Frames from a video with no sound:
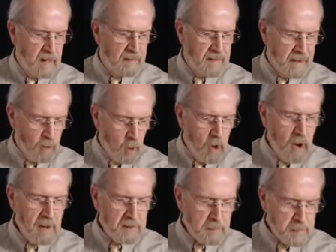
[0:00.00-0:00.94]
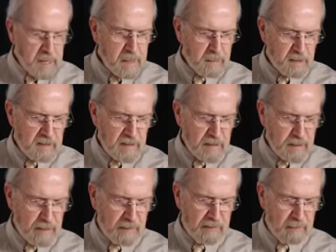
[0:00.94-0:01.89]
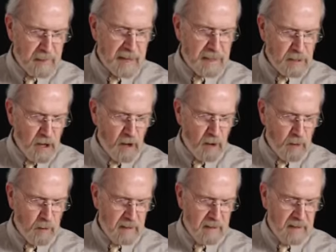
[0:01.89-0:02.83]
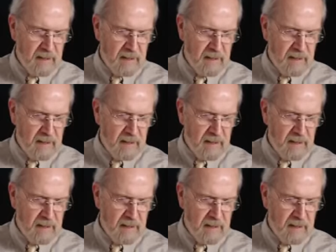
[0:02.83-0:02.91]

that all the peoples of the earth may know